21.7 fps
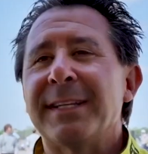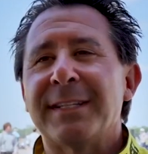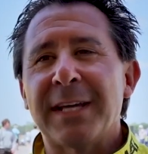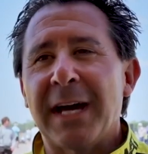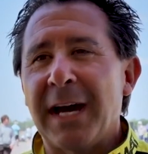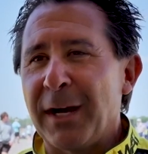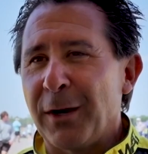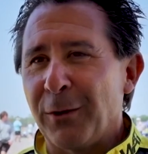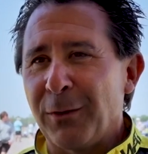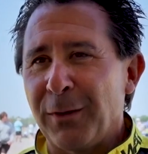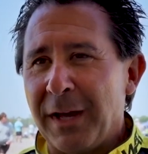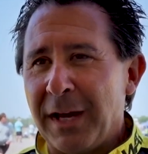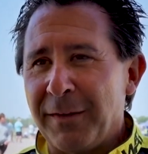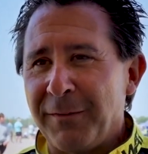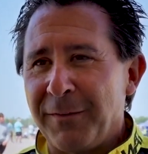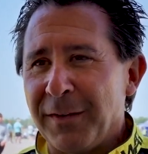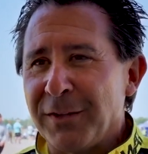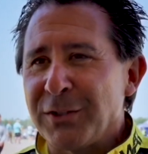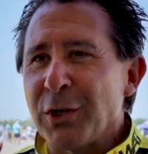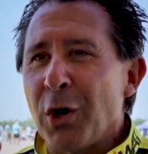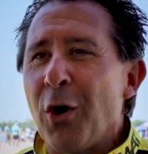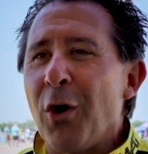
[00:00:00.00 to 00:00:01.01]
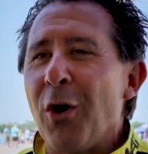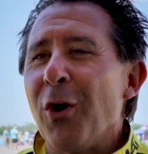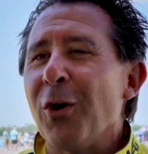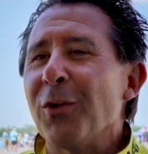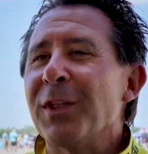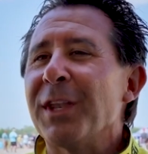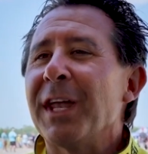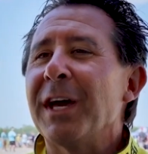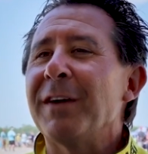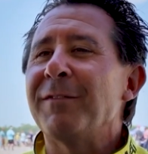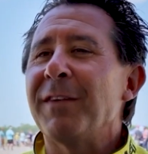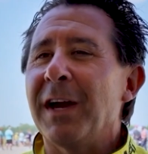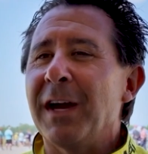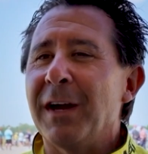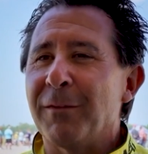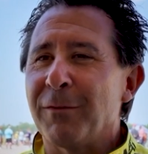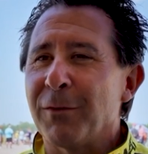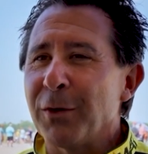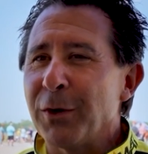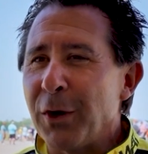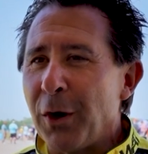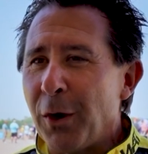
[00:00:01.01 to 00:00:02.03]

entire life. It's all that I've ever